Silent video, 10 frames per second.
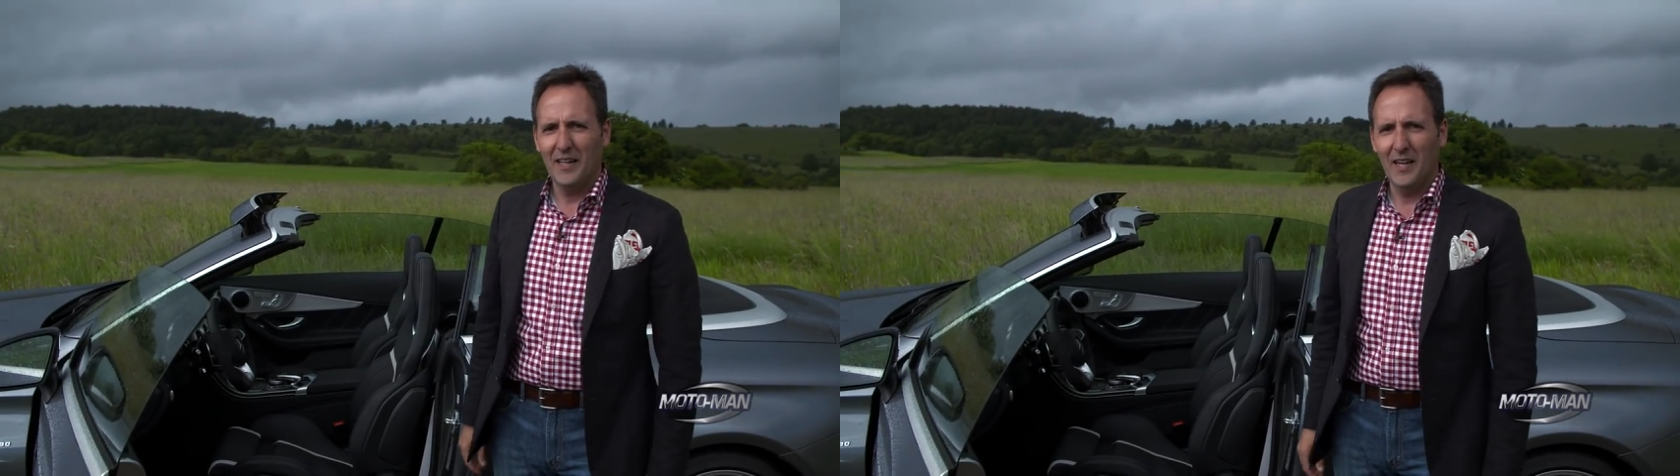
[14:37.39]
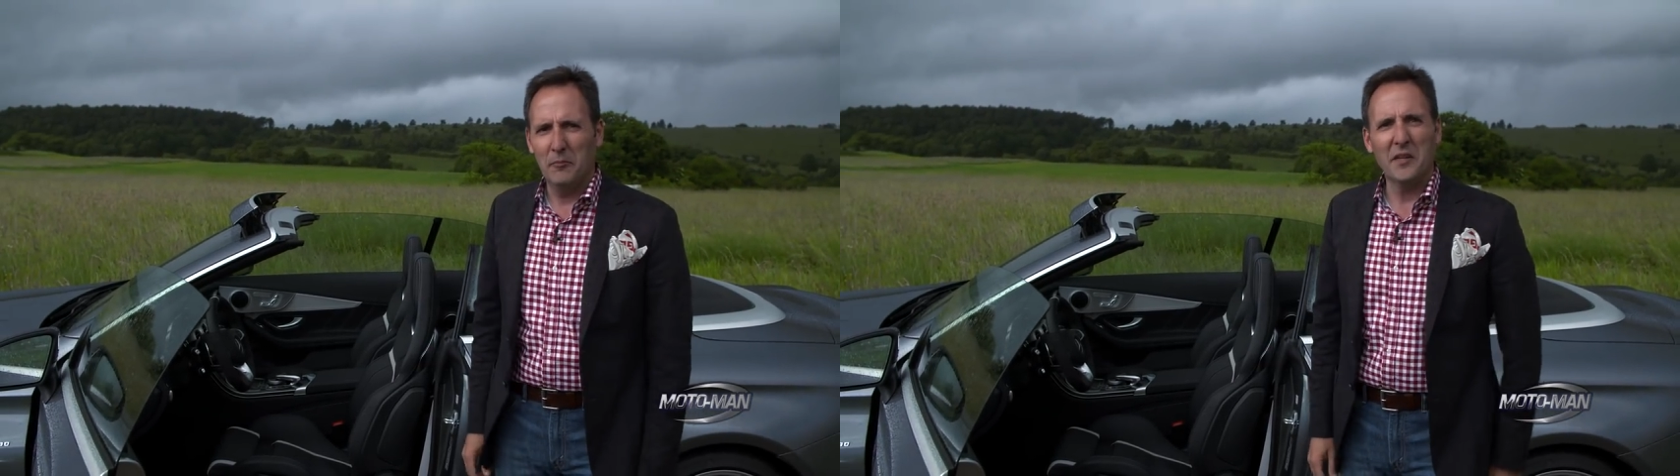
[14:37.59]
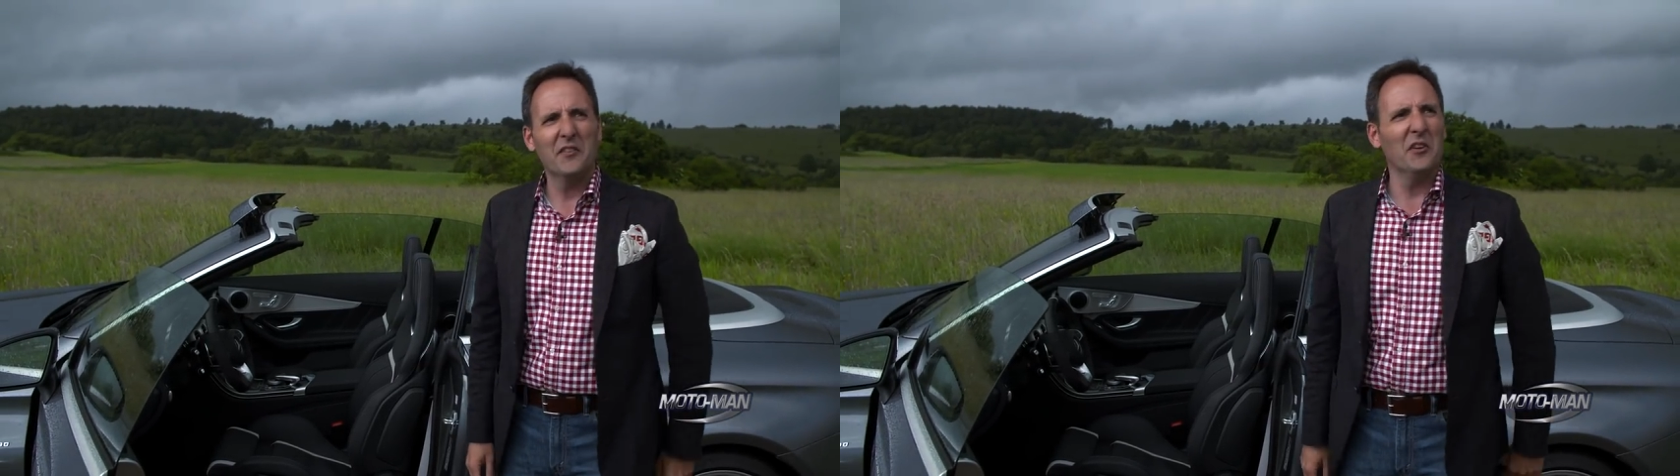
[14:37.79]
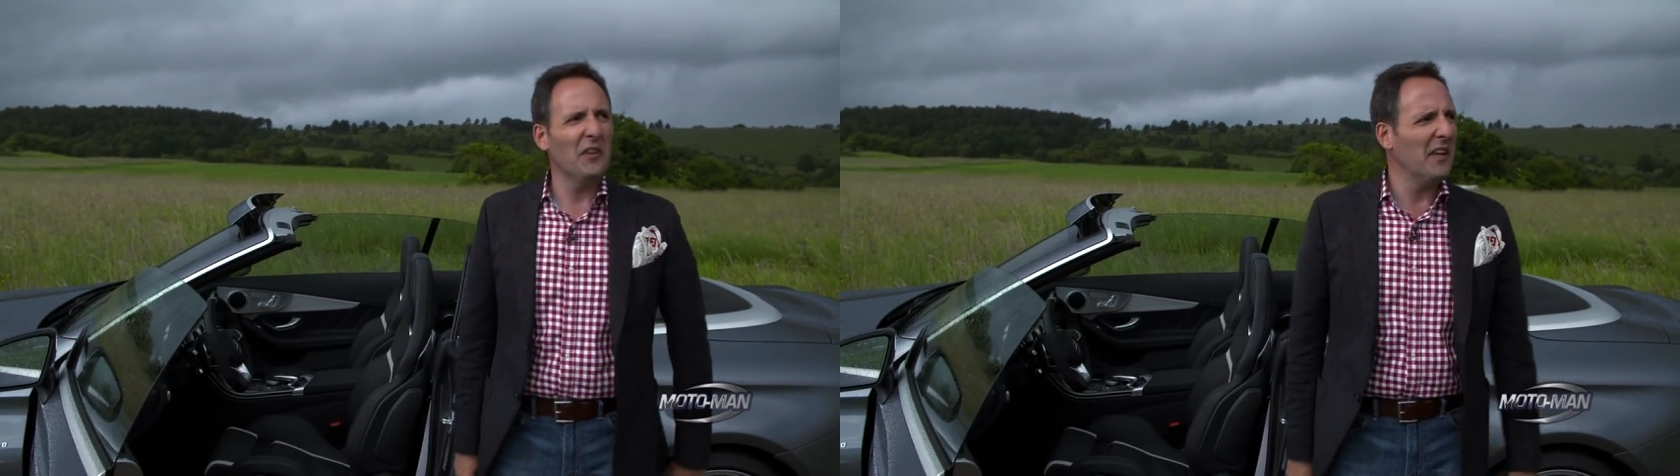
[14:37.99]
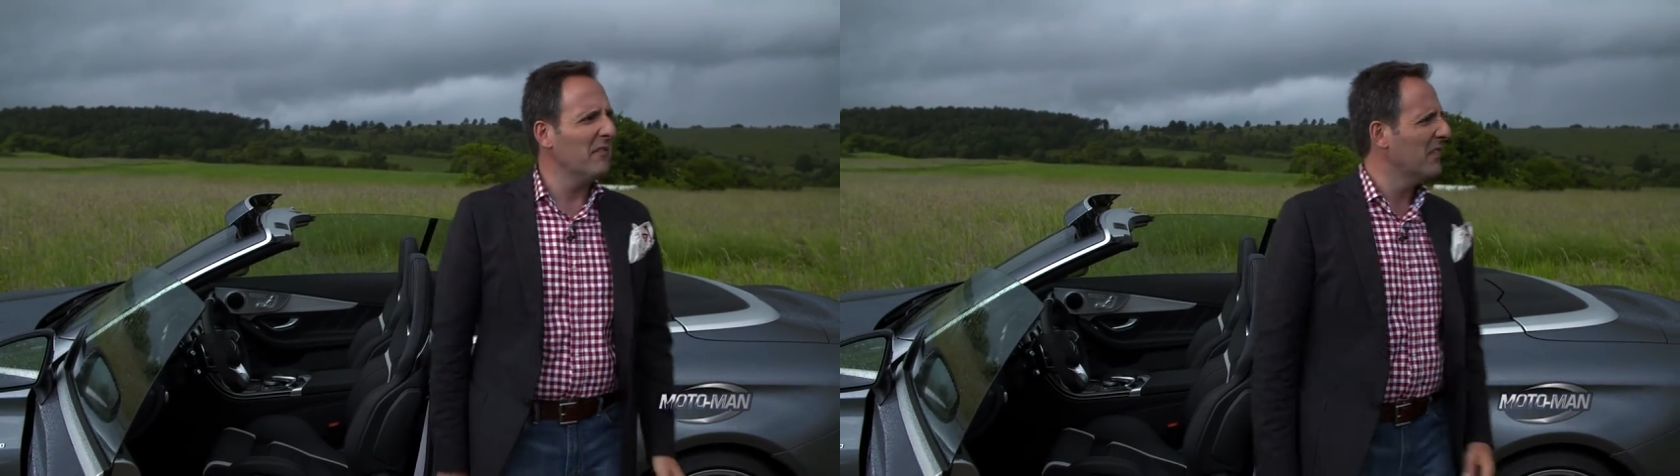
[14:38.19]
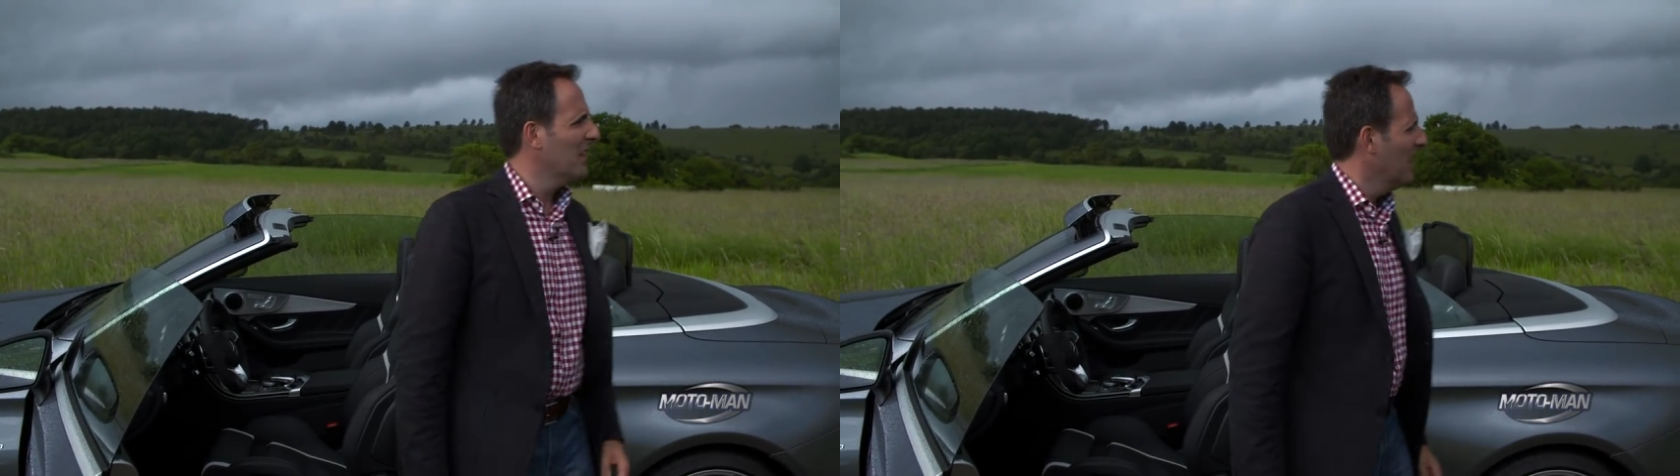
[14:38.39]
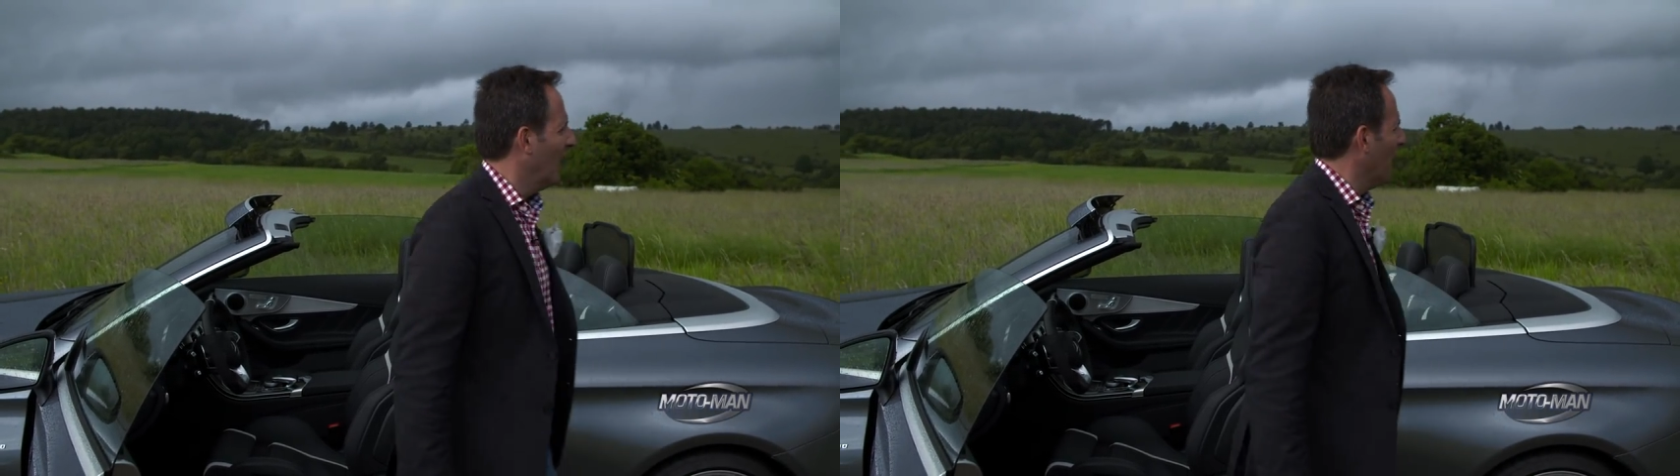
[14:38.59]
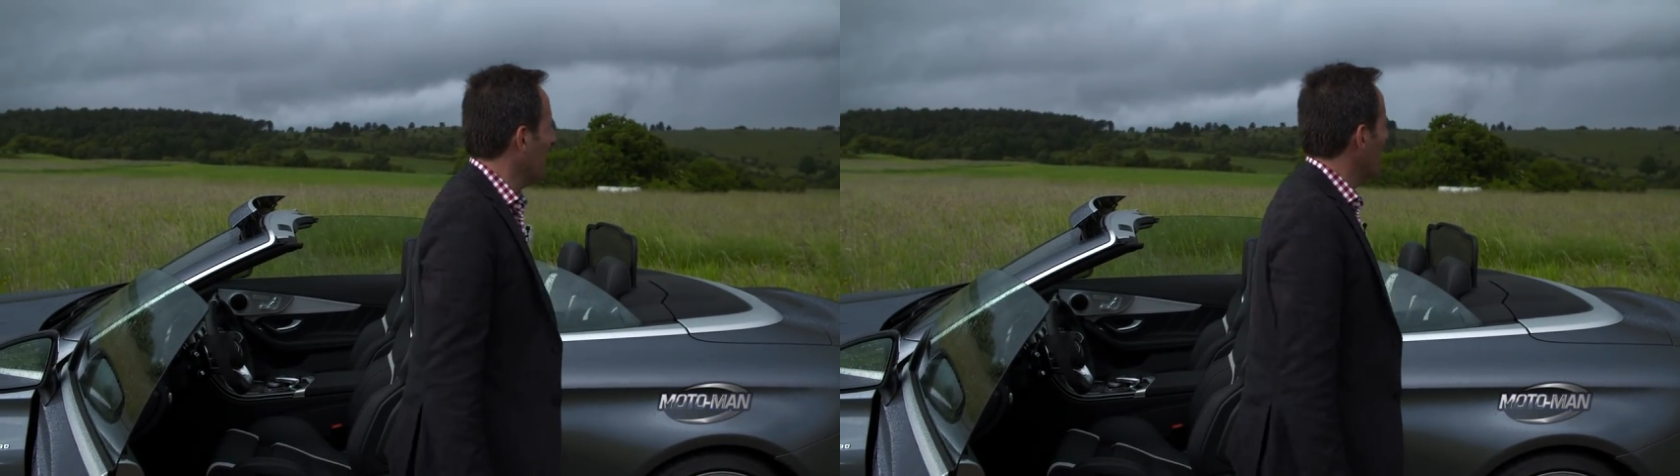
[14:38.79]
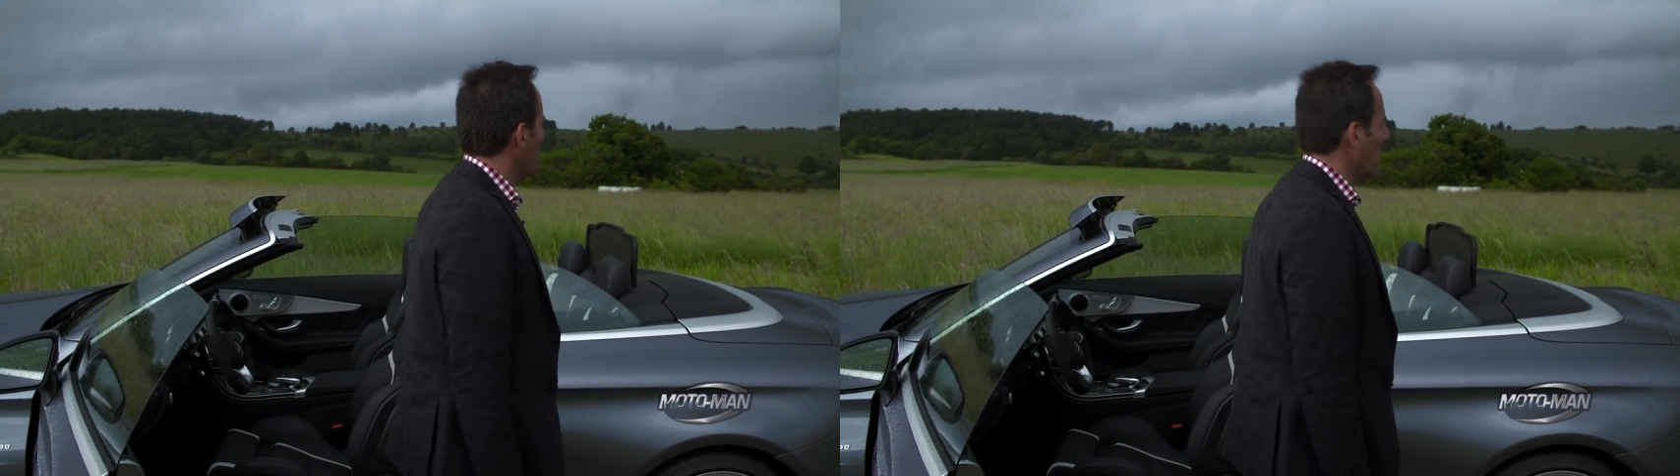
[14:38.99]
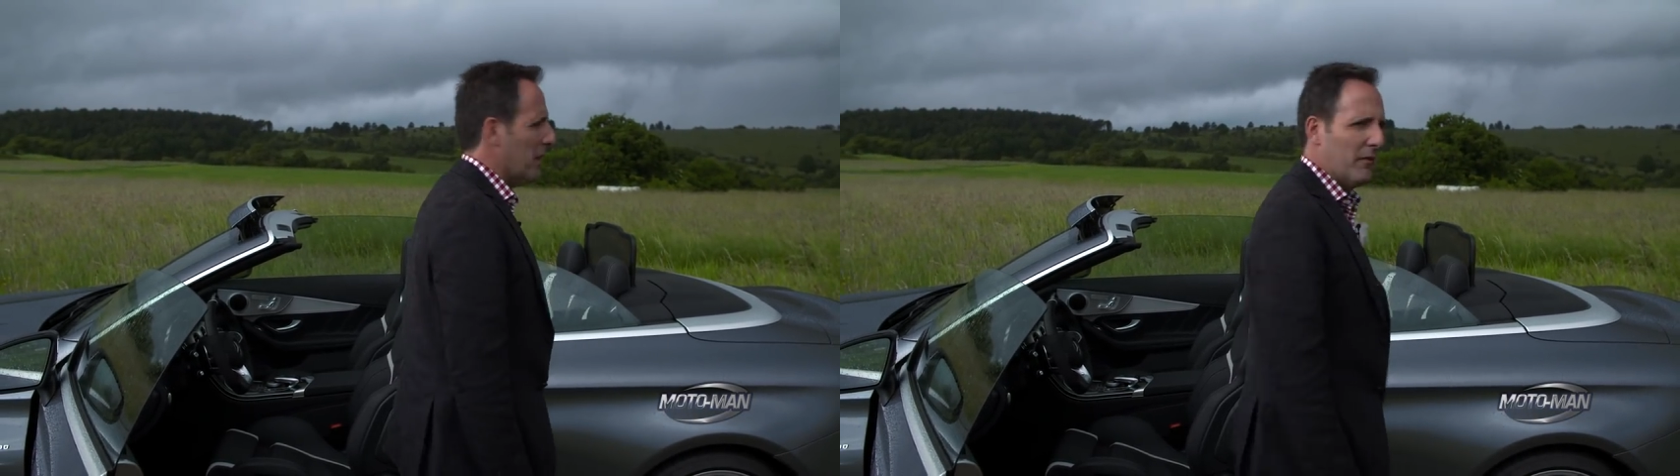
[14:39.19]
Uh, but until then, I think we
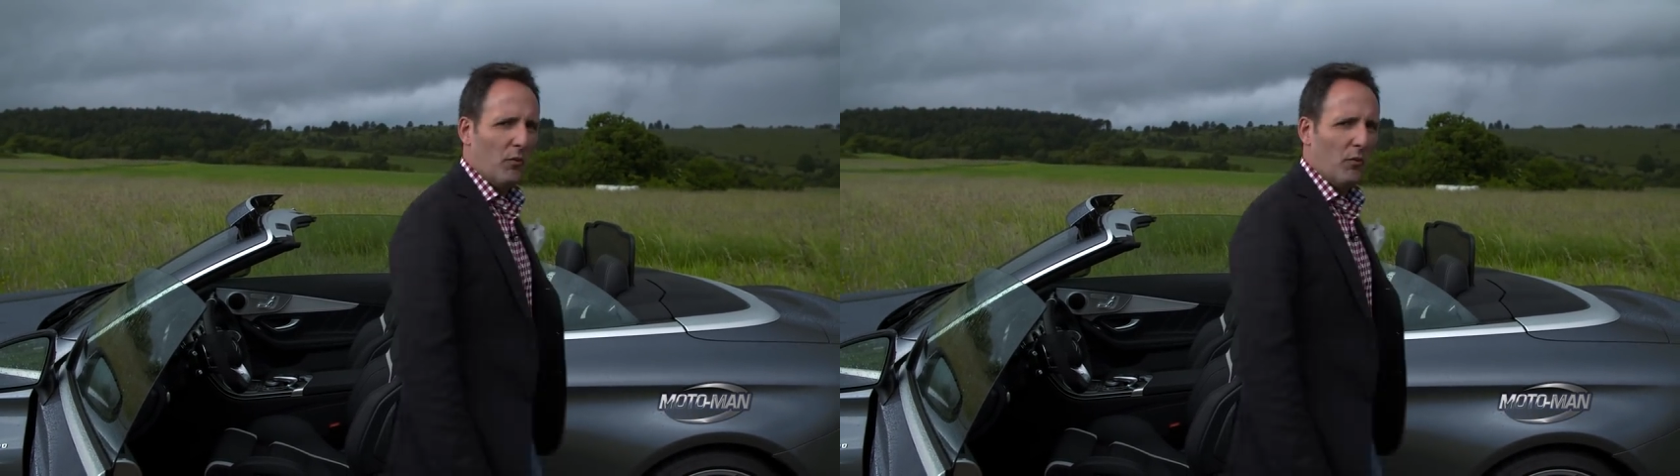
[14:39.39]
got a bit